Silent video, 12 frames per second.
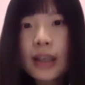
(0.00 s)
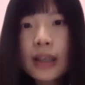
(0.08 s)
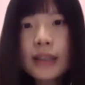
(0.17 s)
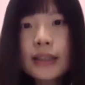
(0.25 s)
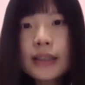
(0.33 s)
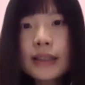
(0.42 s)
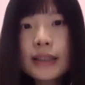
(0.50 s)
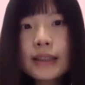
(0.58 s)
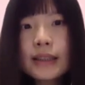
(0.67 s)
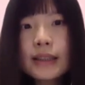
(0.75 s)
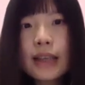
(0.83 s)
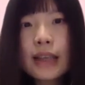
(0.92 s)
This is
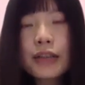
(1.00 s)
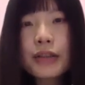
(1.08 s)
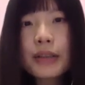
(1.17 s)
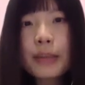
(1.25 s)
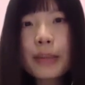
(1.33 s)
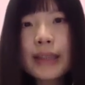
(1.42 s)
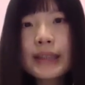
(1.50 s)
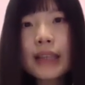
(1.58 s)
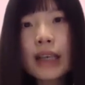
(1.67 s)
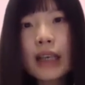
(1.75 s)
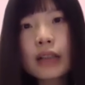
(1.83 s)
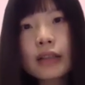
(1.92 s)
actually based
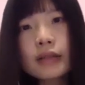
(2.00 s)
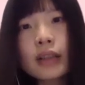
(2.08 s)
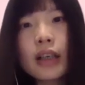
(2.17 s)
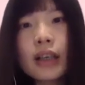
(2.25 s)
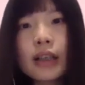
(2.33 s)
on